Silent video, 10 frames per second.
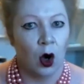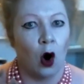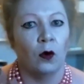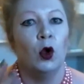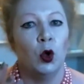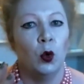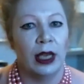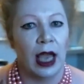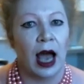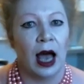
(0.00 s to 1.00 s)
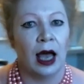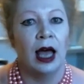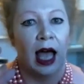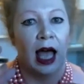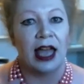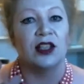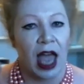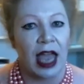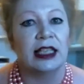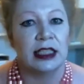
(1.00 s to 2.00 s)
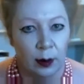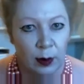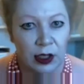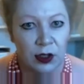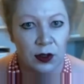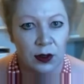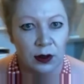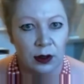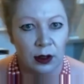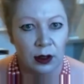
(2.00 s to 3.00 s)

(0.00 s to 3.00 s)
of who we are as academics,